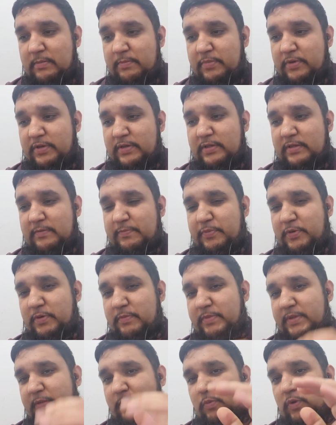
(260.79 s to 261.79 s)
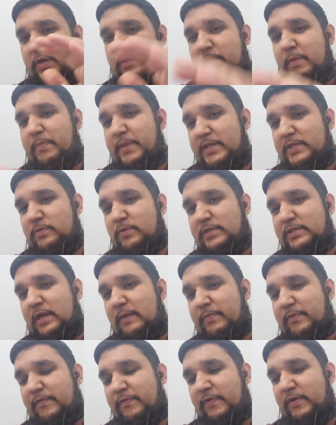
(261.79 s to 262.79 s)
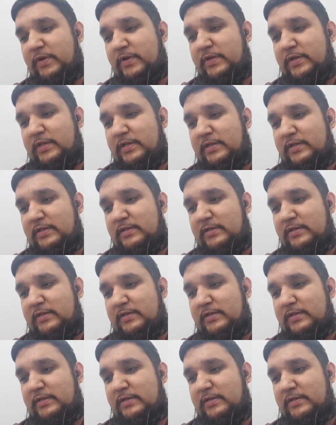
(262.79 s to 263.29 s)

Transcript: But probably one of my best ones that I prefer